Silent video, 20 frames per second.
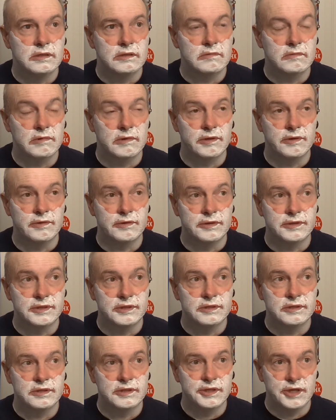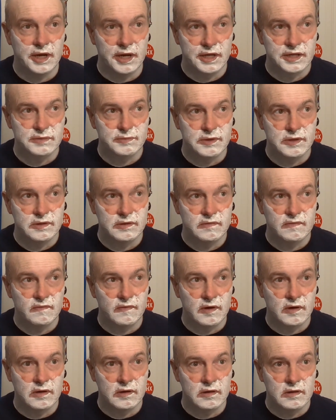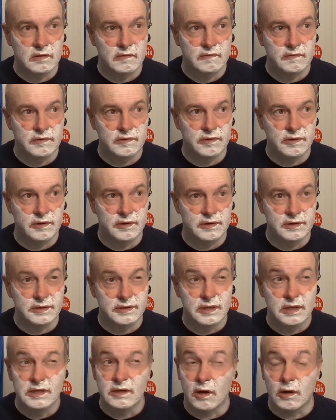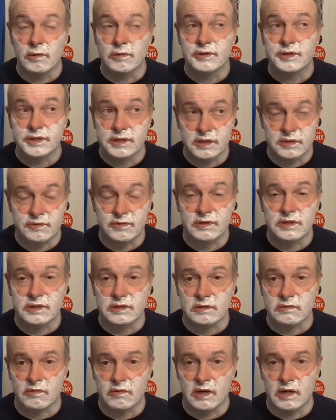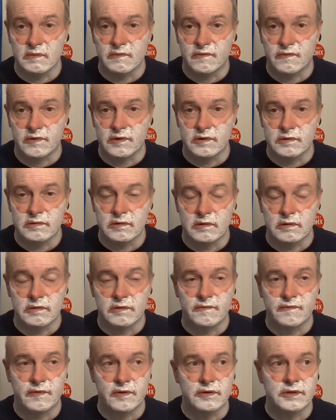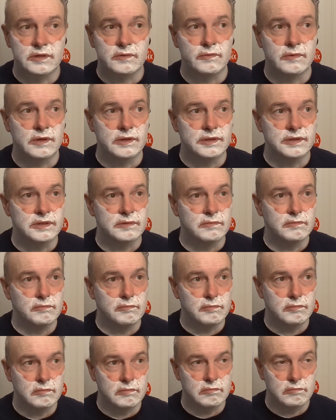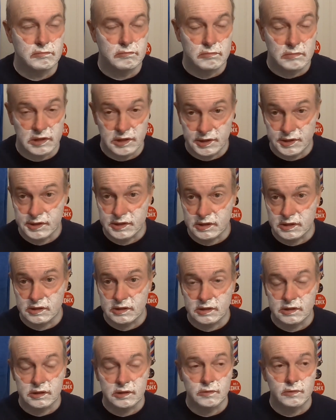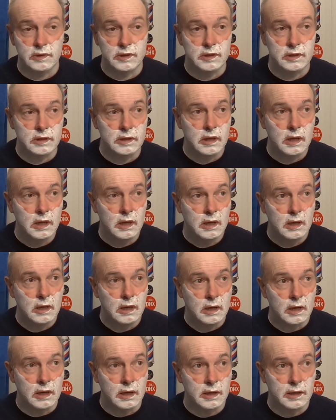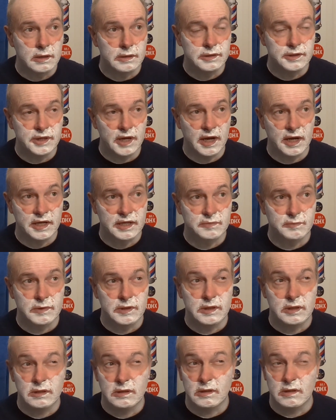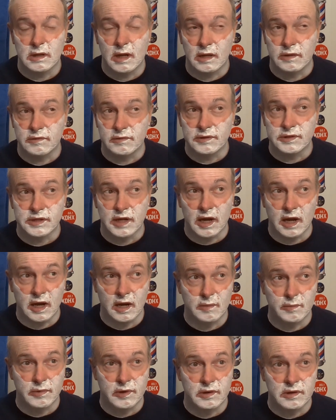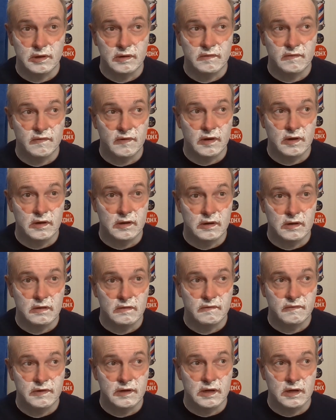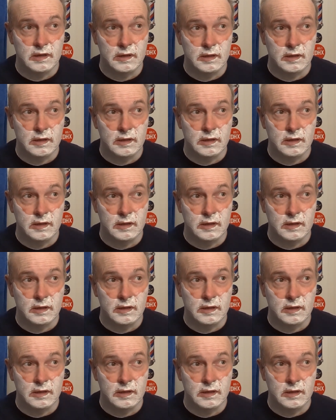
Well, there's jasmine involved. There's citrus and grapefruit are the first ones listed anyway. Jasmine. There's amber involved.